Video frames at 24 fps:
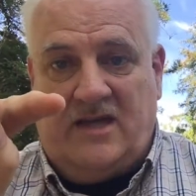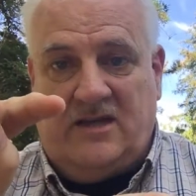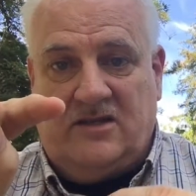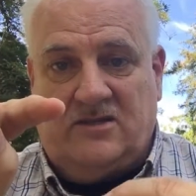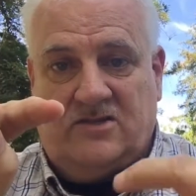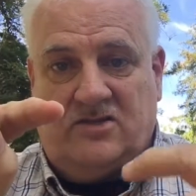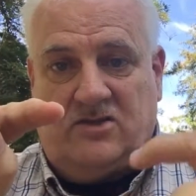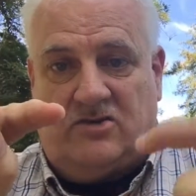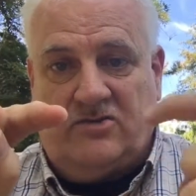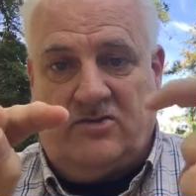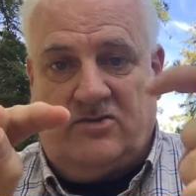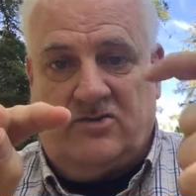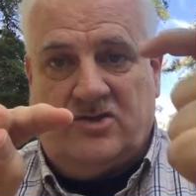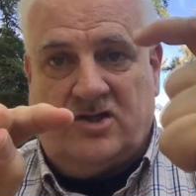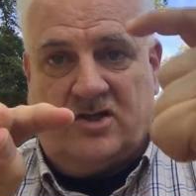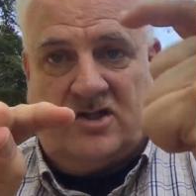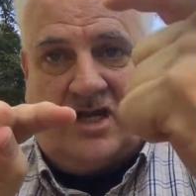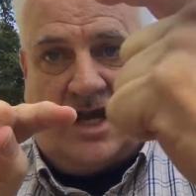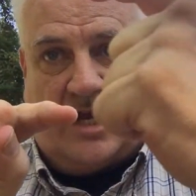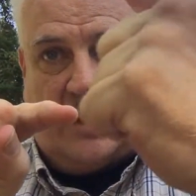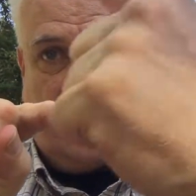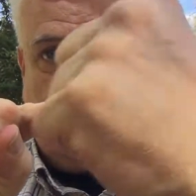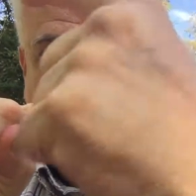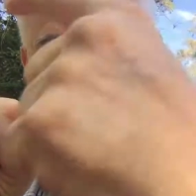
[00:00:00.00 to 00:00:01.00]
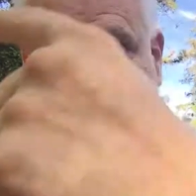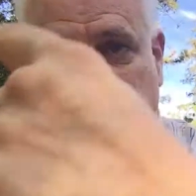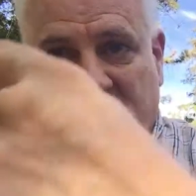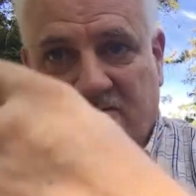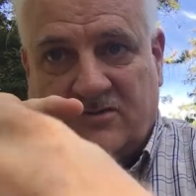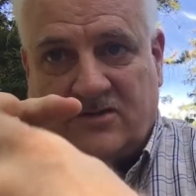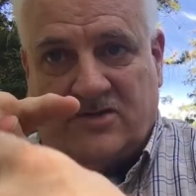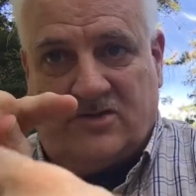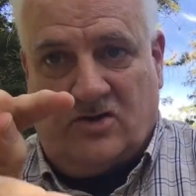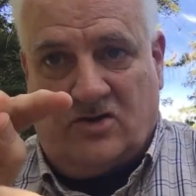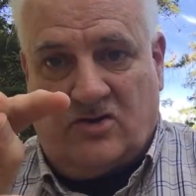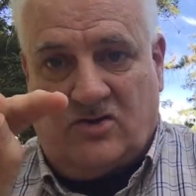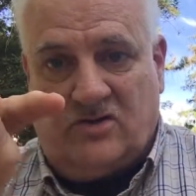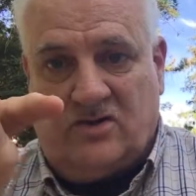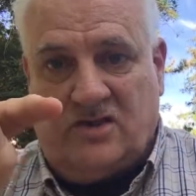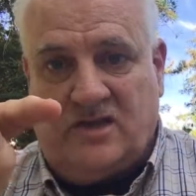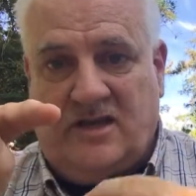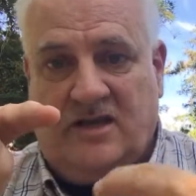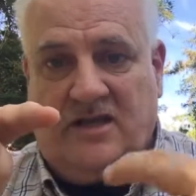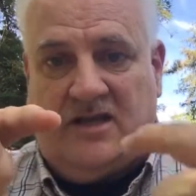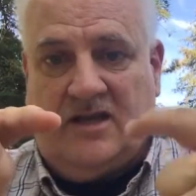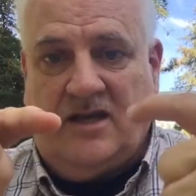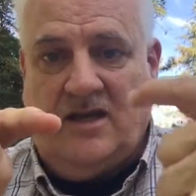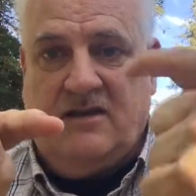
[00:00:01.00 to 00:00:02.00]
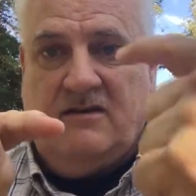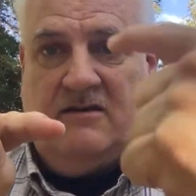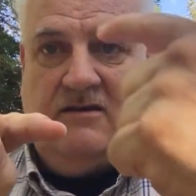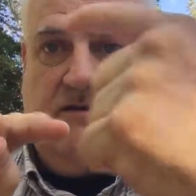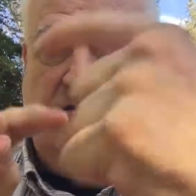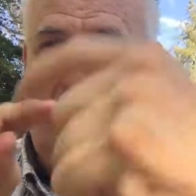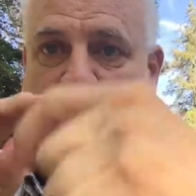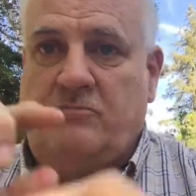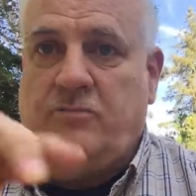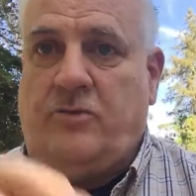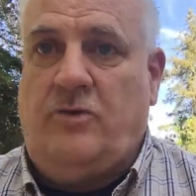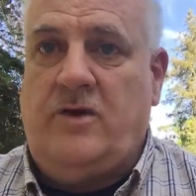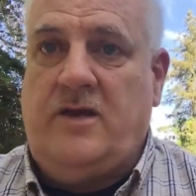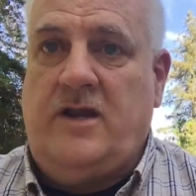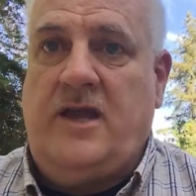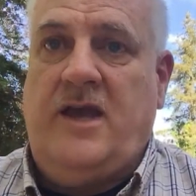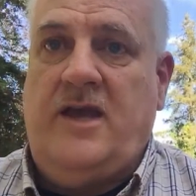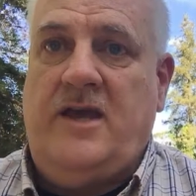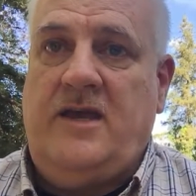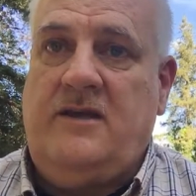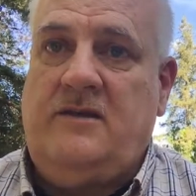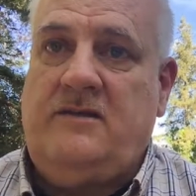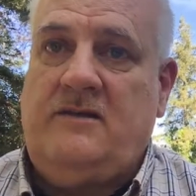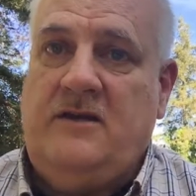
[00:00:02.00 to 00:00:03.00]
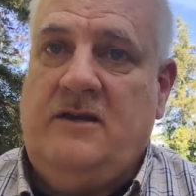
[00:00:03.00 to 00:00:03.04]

and so you're just like kind of circling point A,